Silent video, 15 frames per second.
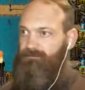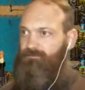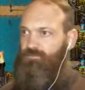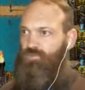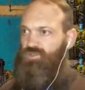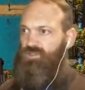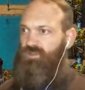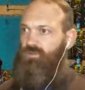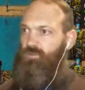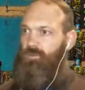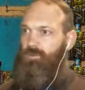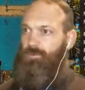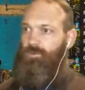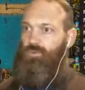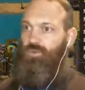Which I think we
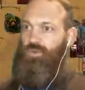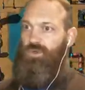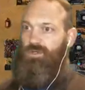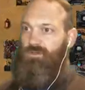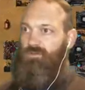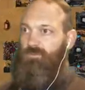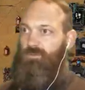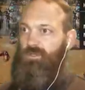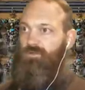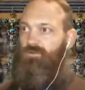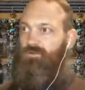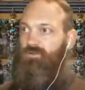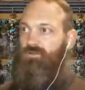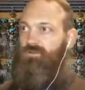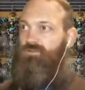probably will
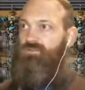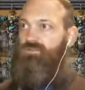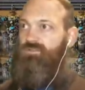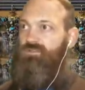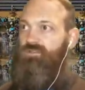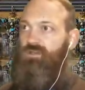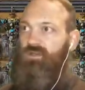because,